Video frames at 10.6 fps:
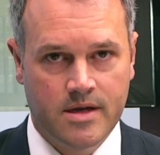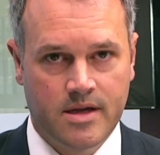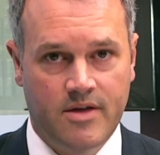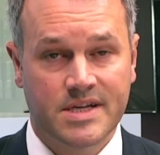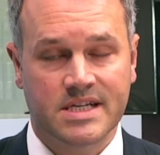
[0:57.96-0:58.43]

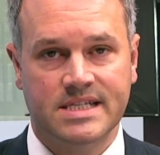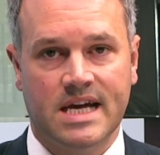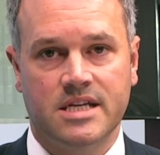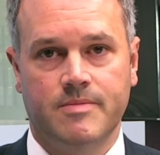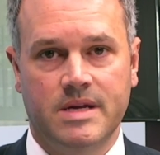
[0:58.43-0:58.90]
Now, this
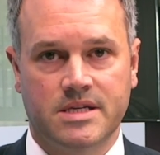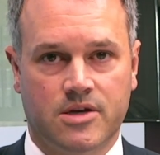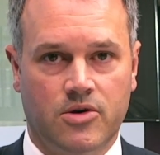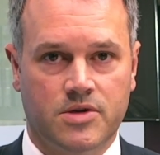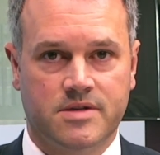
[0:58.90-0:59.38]
exacerbates the
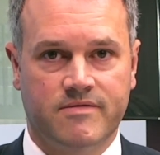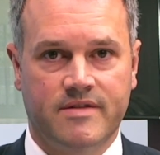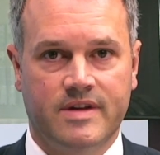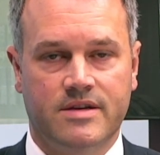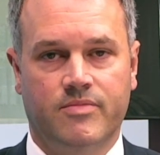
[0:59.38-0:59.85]
cost of
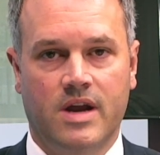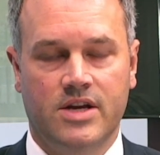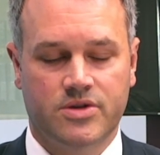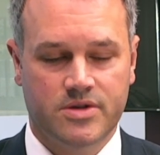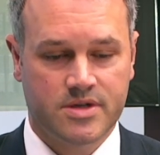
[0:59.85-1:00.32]
living
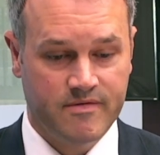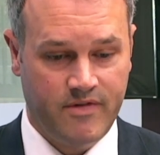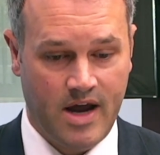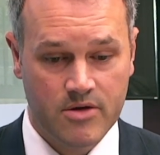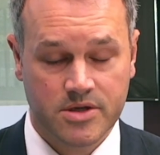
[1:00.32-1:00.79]
pressures
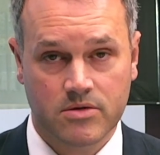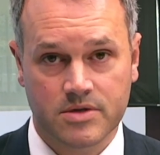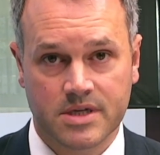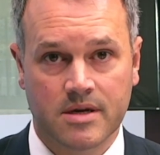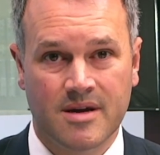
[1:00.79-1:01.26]
for
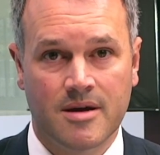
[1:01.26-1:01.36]
households,